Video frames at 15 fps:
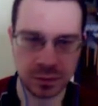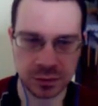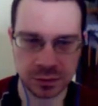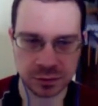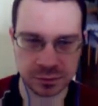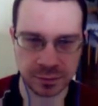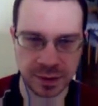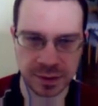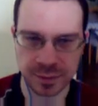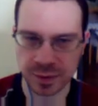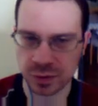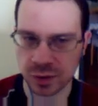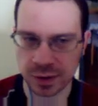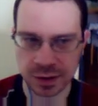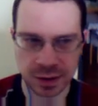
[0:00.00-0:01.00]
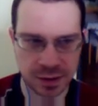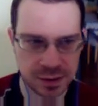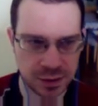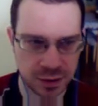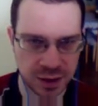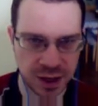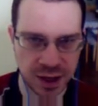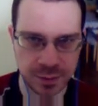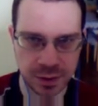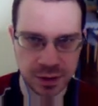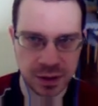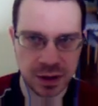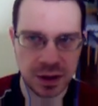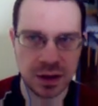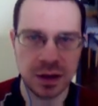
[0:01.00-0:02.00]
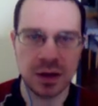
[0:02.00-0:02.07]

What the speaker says: or want me to analyze your game,